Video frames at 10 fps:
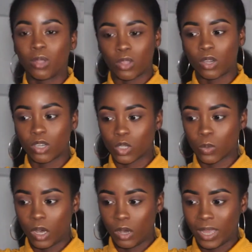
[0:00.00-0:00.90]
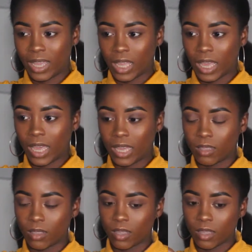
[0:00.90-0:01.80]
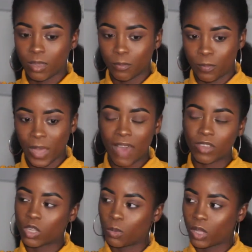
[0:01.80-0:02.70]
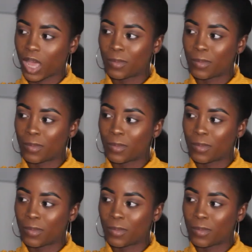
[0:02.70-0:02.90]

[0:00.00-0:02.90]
with God as well, it having someone that